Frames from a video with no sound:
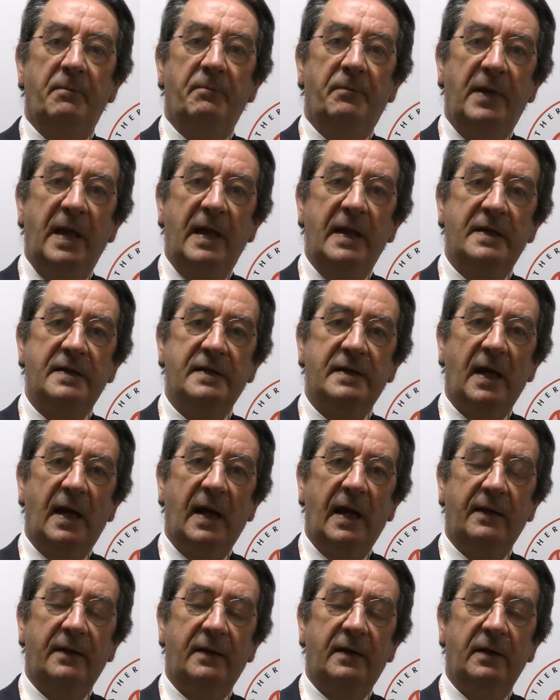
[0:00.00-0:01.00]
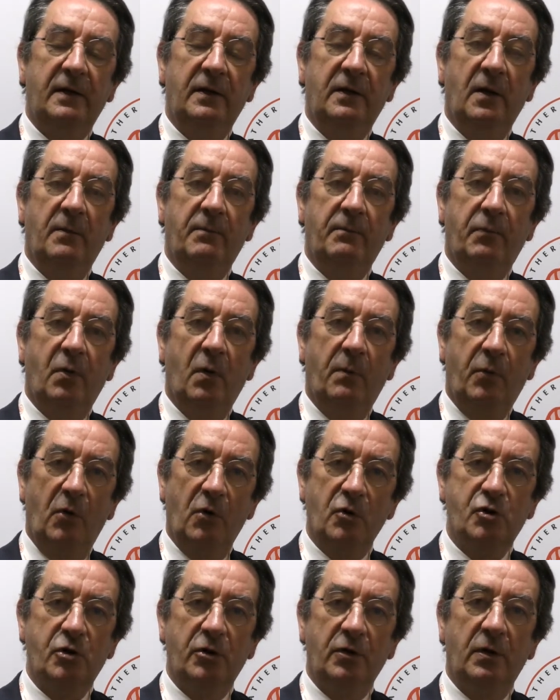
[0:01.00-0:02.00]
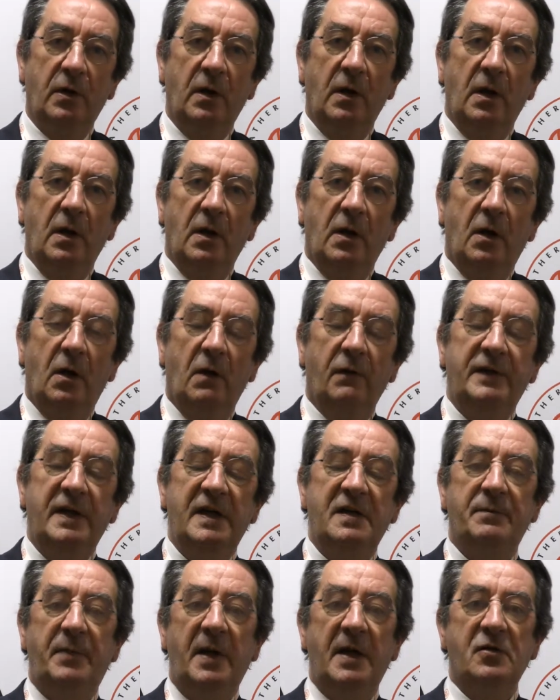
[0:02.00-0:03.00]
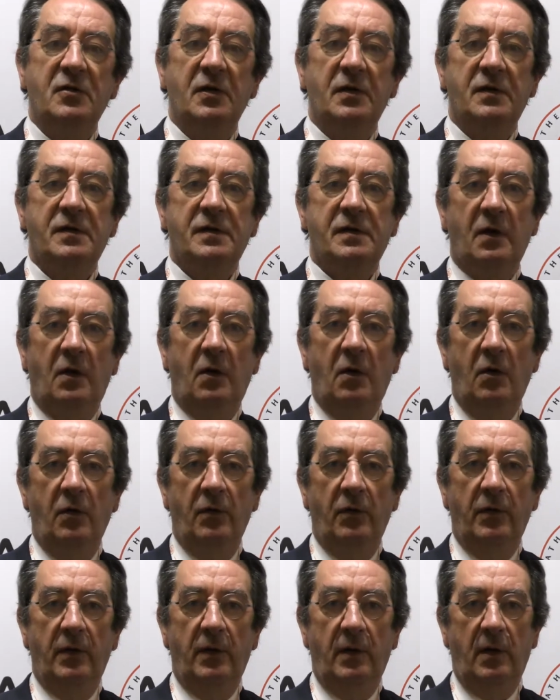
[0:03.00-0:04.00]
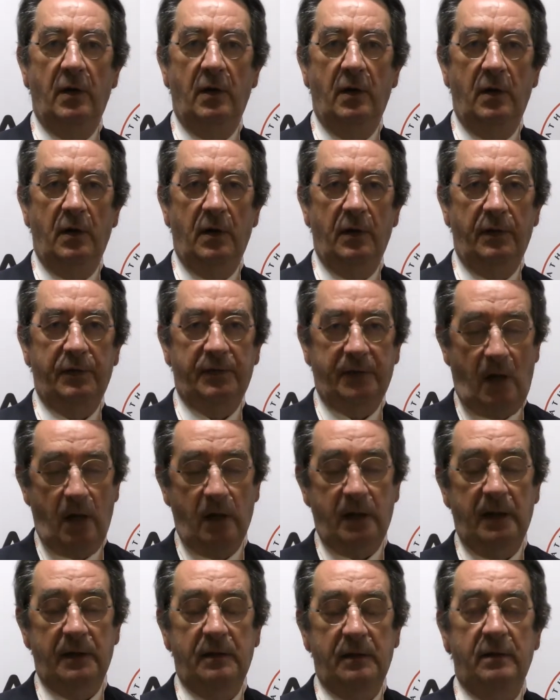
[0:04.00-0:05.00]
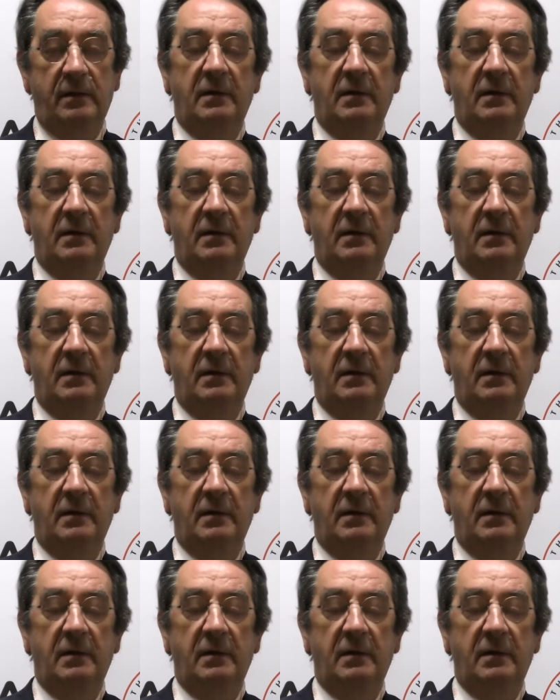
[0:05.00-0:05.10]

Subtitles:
place at the proportion of these patients on target,